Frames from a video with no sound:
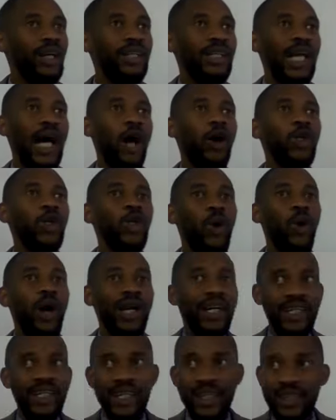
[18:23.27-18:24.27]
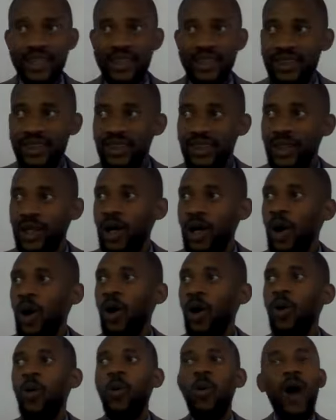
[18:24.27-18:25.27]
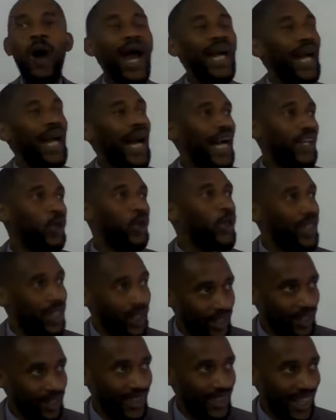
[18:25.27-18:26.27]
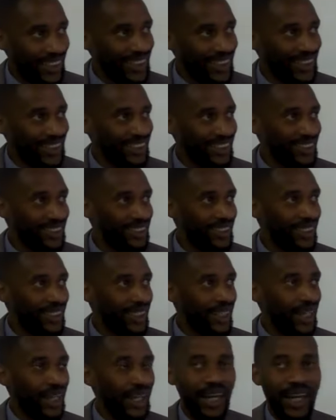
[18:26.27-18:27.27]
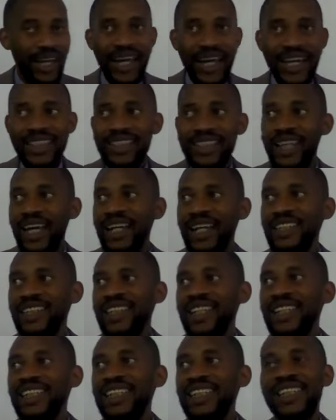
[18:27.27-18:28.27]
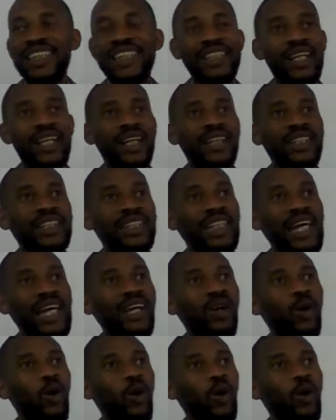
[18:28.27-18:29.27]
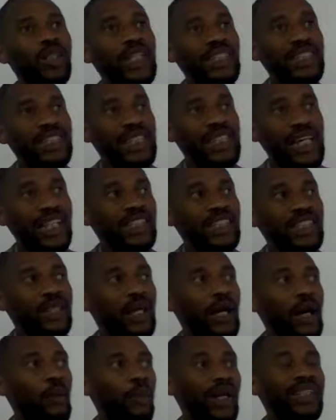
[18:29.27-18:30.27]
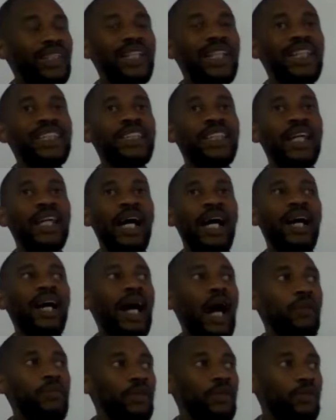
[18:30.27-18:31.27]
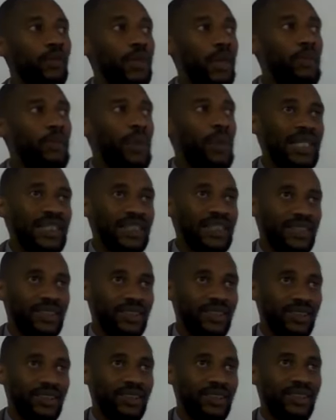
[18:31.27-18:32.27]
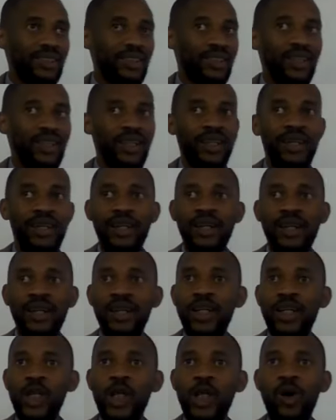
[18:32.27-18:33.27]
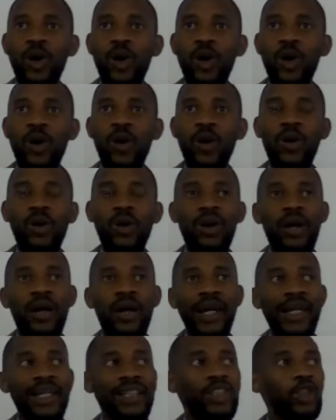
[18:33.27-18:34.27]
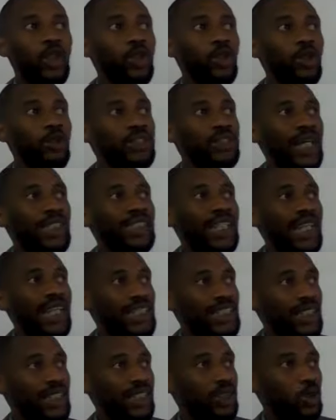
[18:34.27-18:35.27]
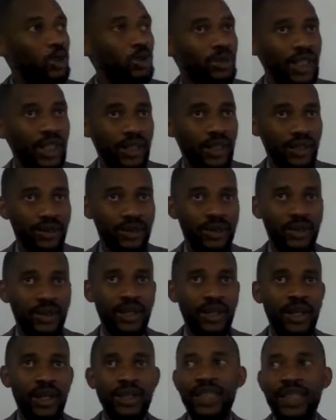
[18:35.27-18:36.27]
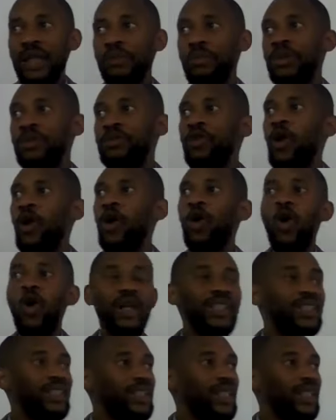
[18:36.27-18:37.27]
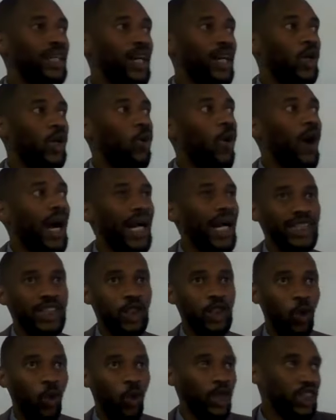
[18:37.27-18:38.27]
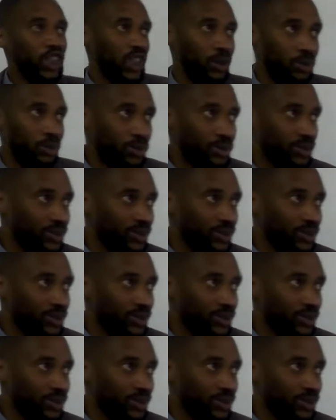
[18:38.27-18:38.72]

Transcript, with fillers: Now you are here. Why are you here, right? And, and he's saying all these things, but he's coming from the past. You know, it sort of suggests to me that before God requires your worship,